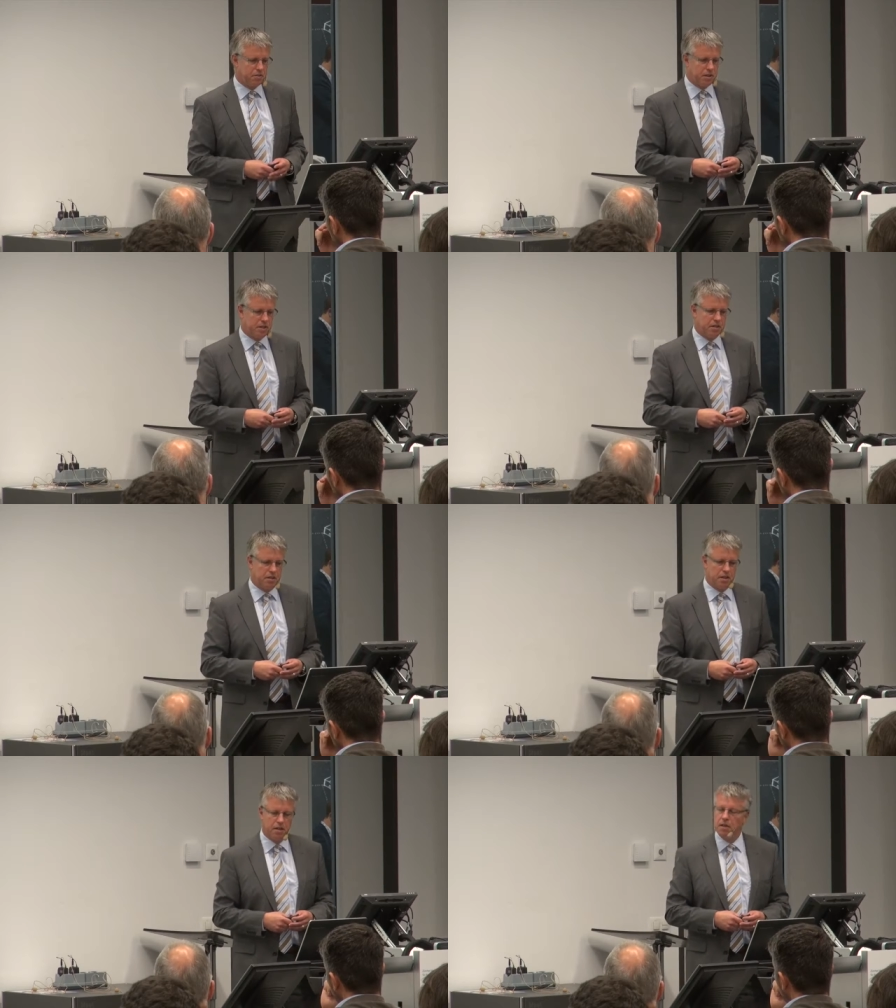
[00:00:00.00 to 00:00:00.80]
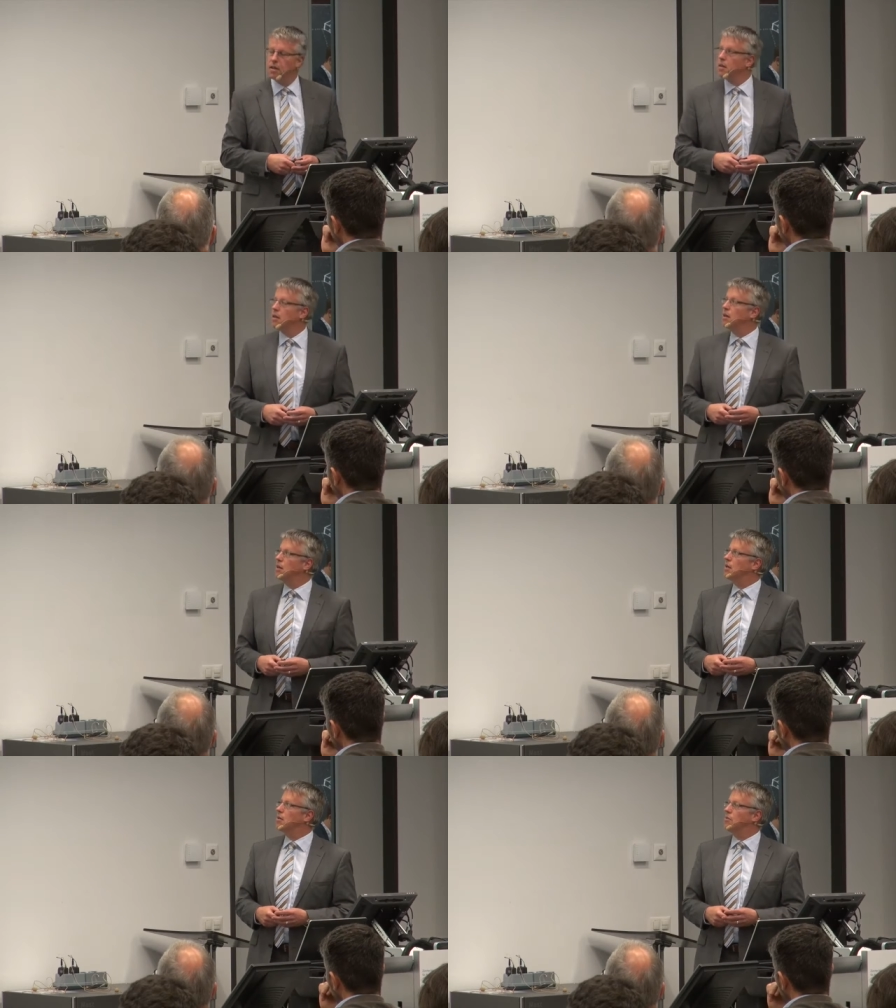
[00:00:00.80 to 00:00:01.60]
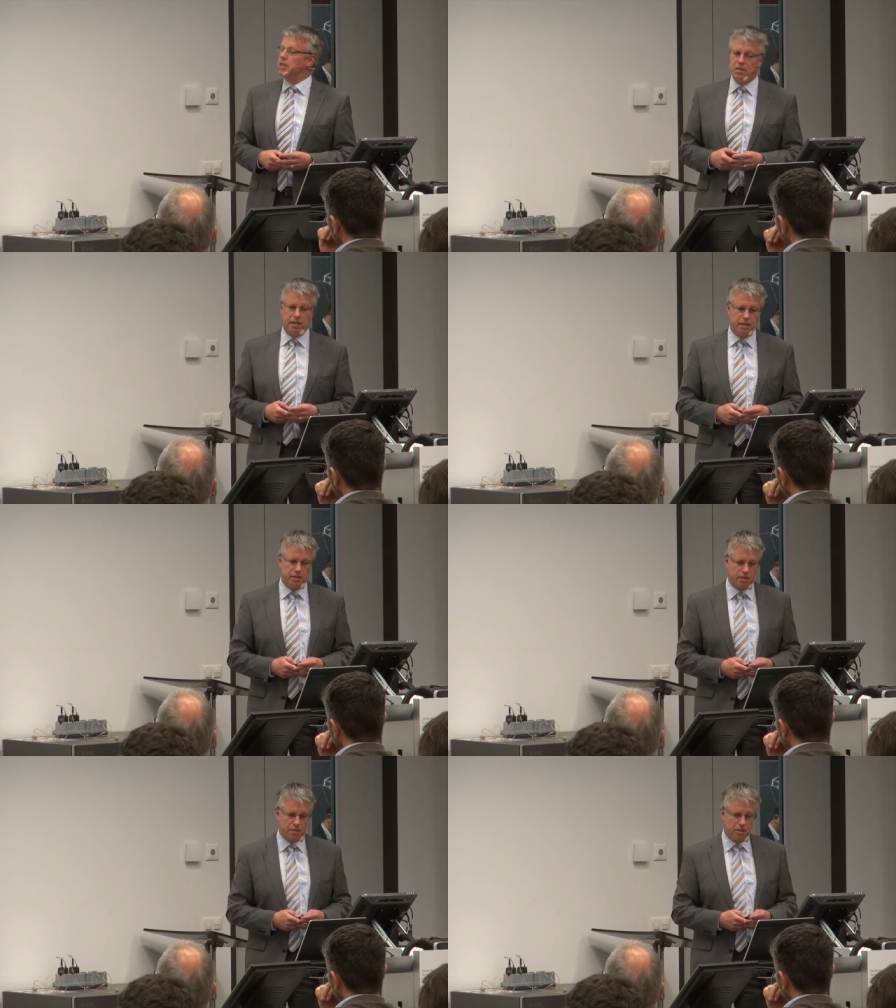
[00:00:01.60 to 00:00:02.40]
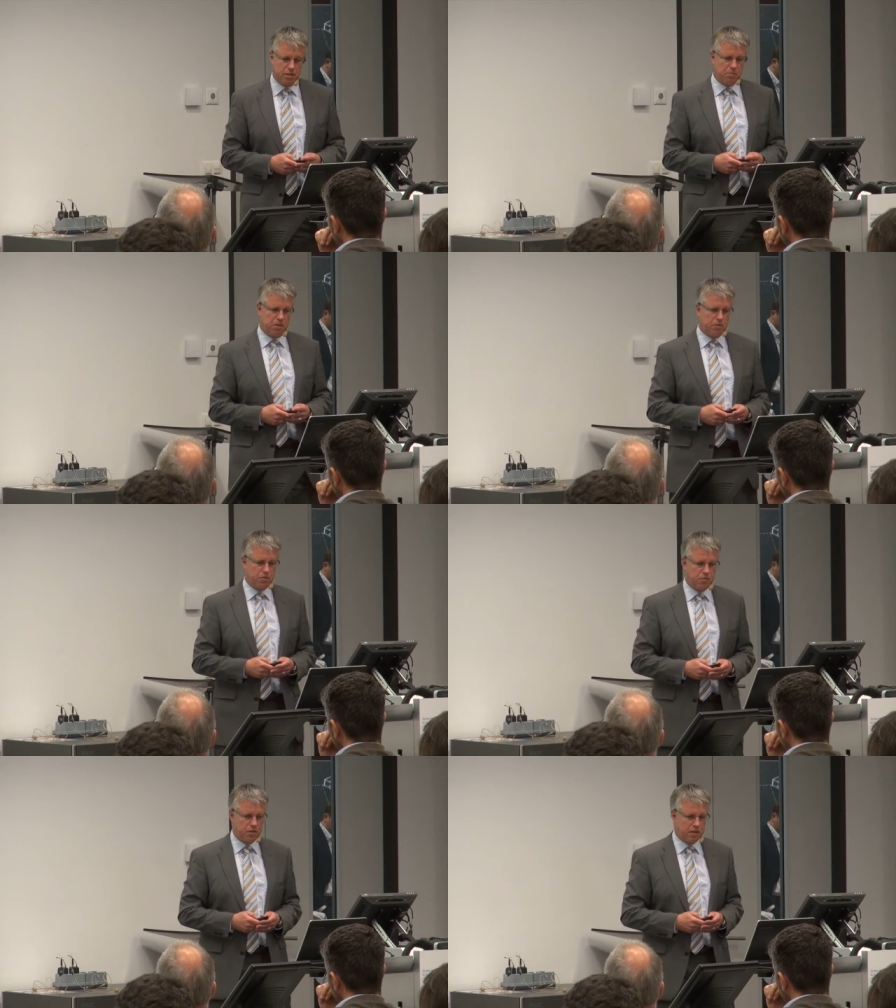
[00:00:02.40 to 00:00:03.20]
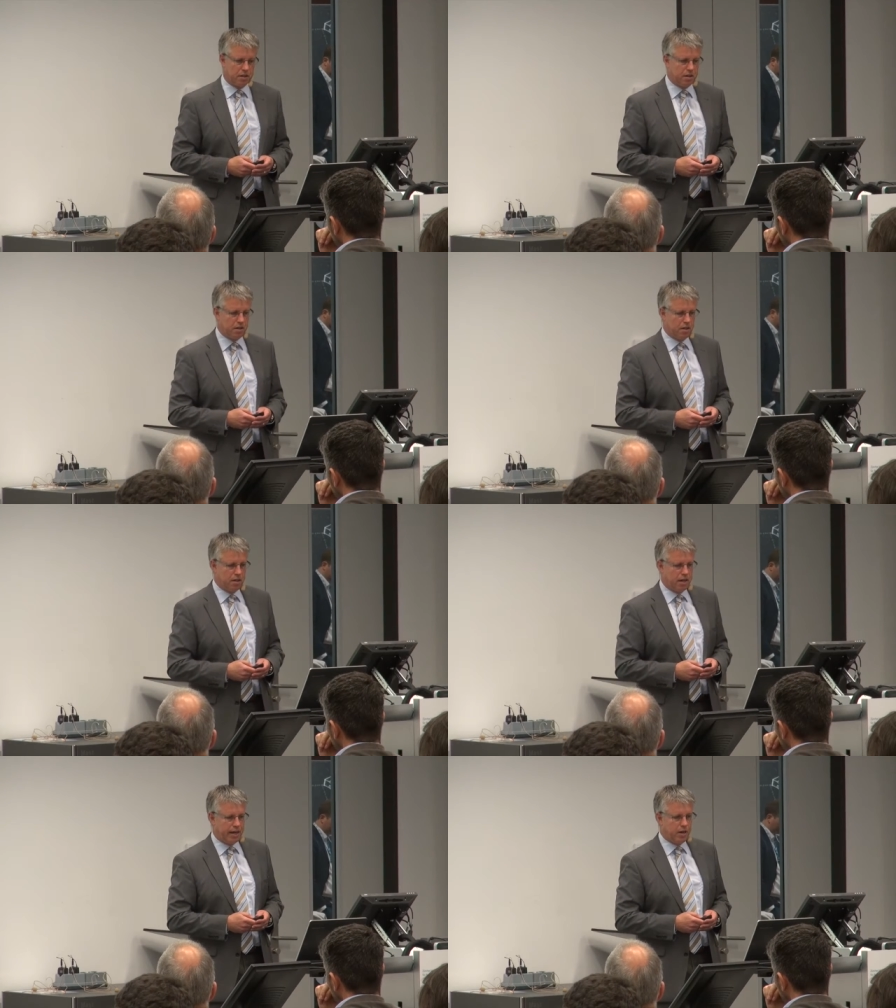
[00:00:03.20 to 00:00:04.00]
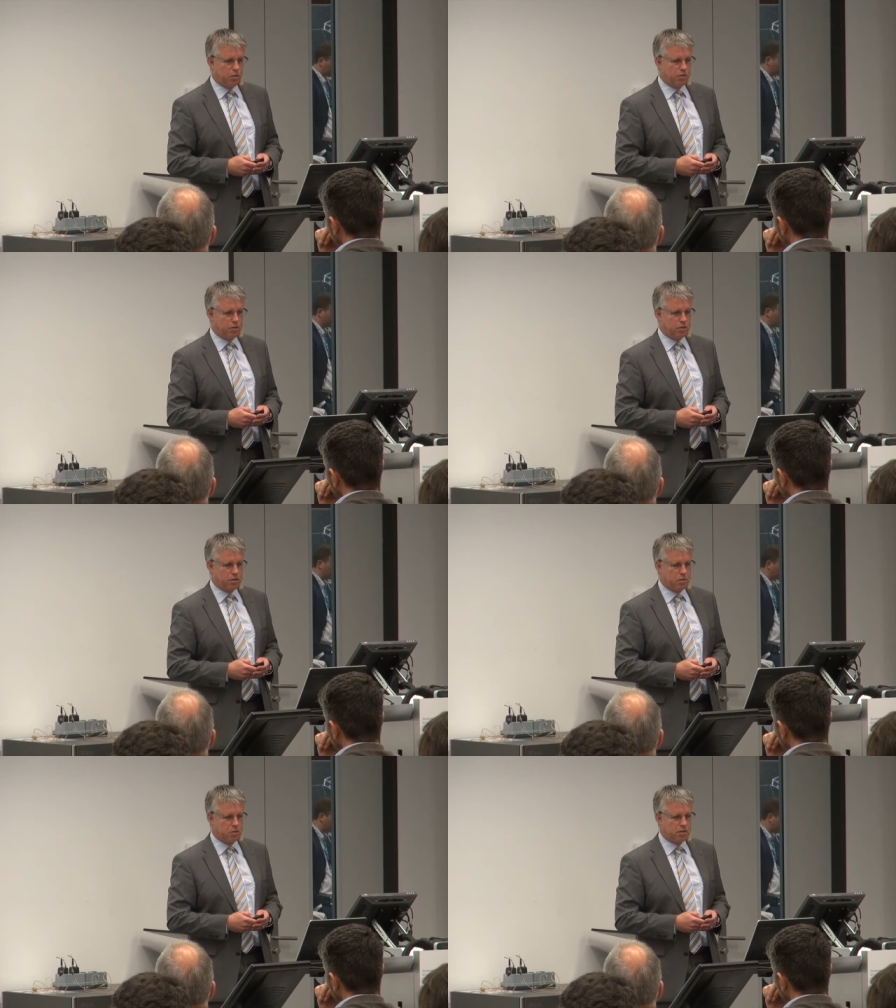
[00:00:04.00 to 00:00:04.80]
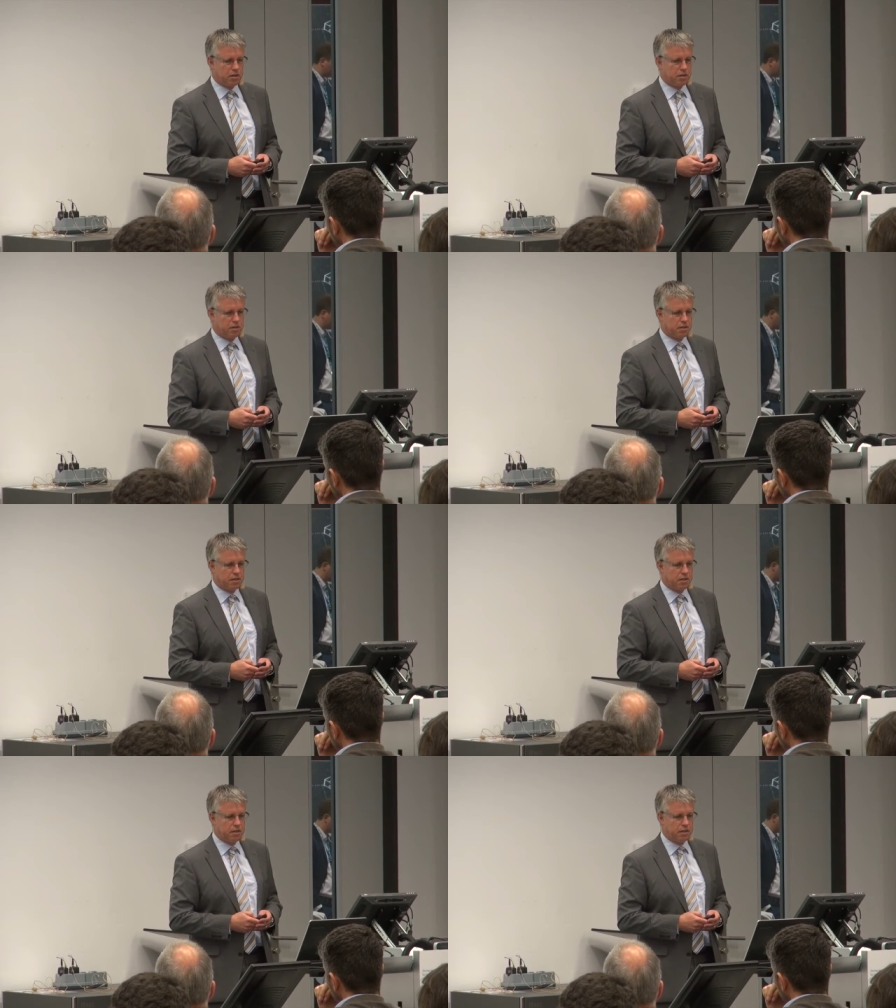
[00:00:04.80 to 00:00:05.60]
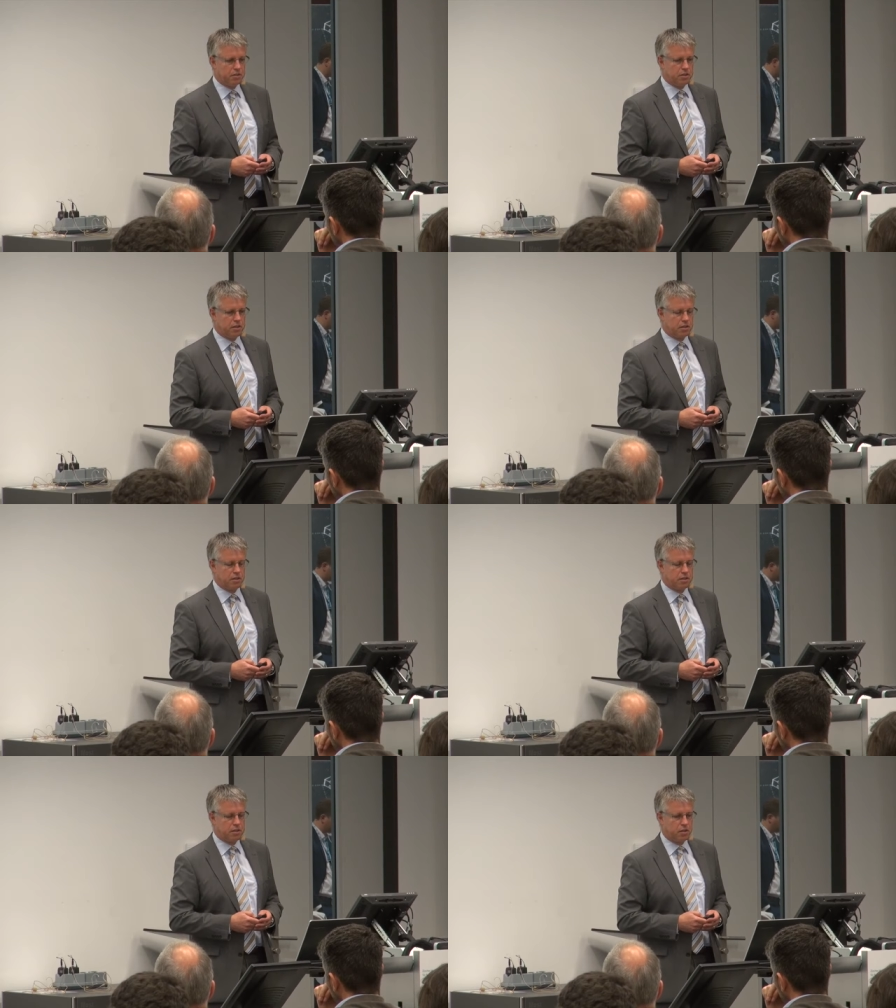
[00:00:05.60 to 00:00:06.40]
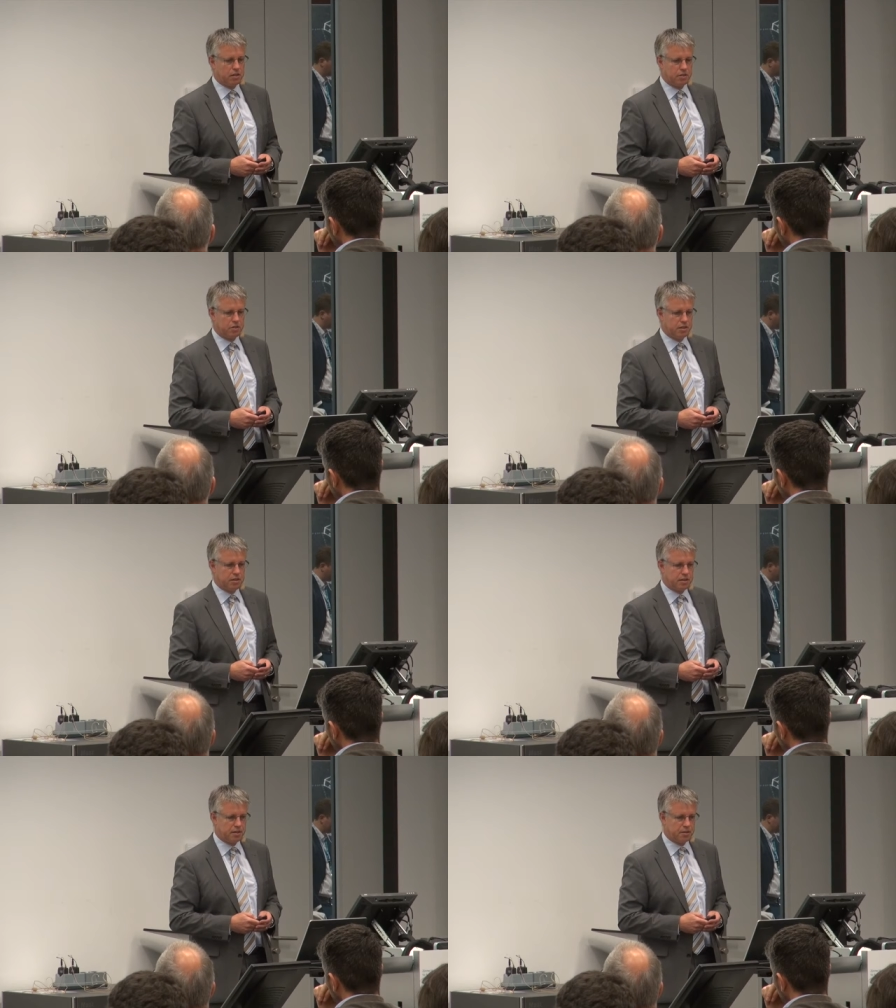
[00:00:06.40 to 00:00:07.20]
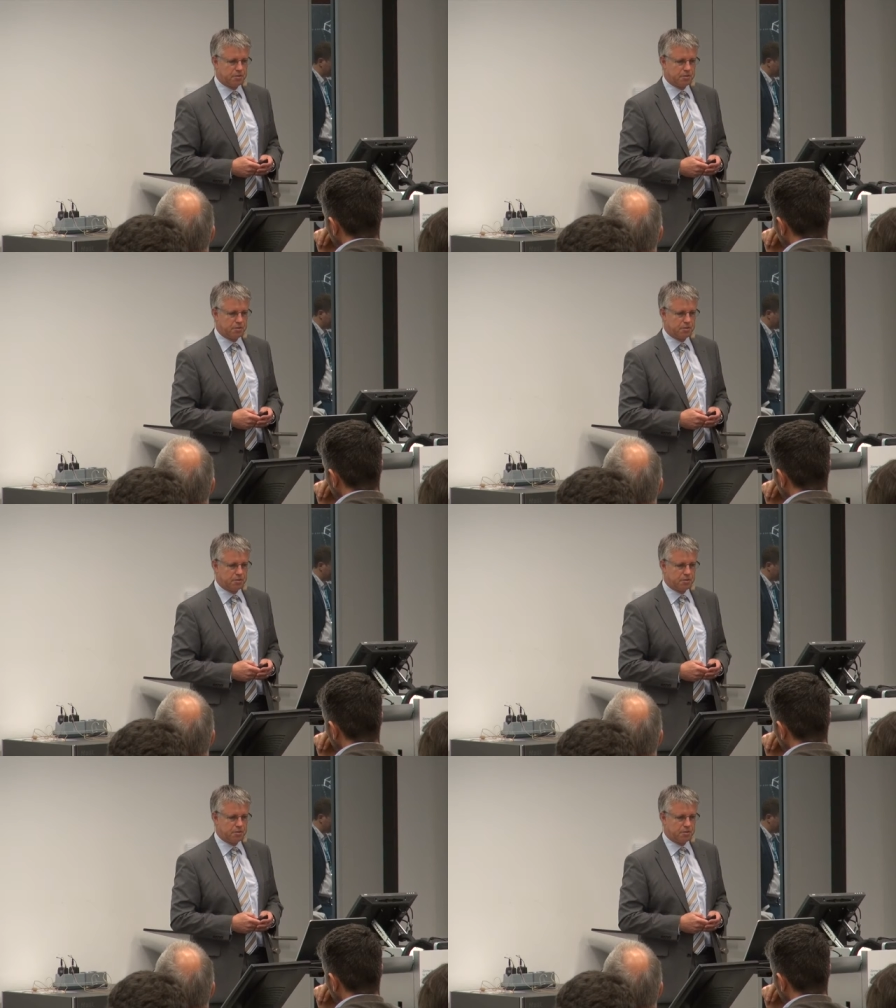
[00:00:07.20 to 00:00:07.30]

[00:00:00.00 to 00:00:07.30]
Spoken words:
a very nice example of how you can use data digital engineering.